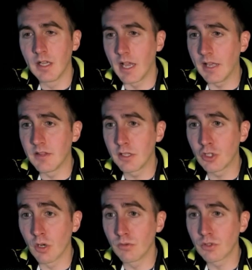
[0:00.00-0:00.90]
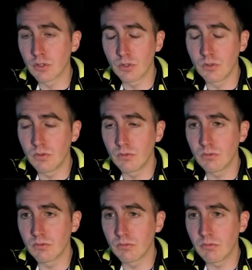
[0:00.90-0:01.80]
and they chose to
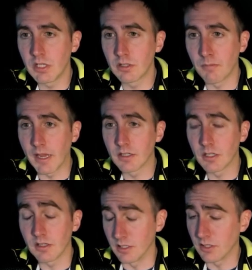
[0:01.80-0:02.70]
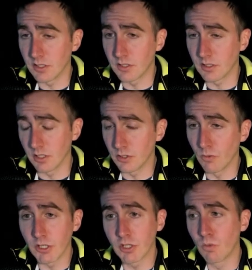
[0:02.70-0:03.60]
intubate. This is a
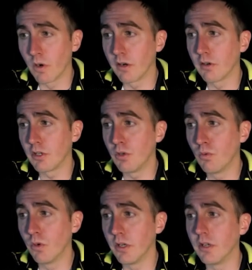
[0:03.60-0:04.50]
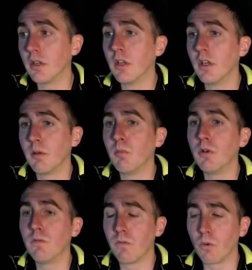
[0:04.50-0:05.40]
situation where you would
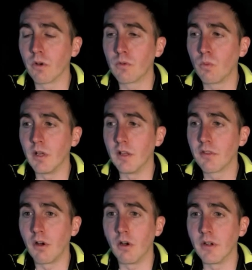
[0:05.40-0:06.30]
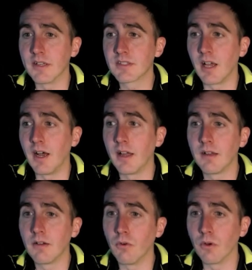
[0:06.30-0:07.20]
move forward with RSI,
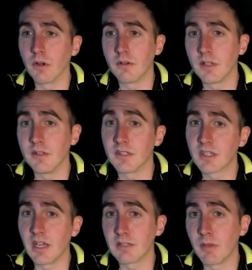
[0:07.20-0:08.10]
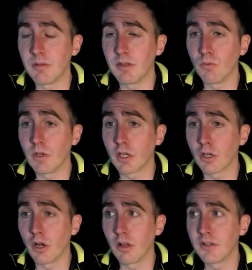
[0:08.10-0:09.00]
or in this case, maybe we could
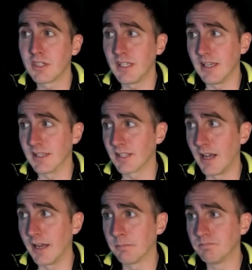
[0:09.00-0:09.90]
call it DSI.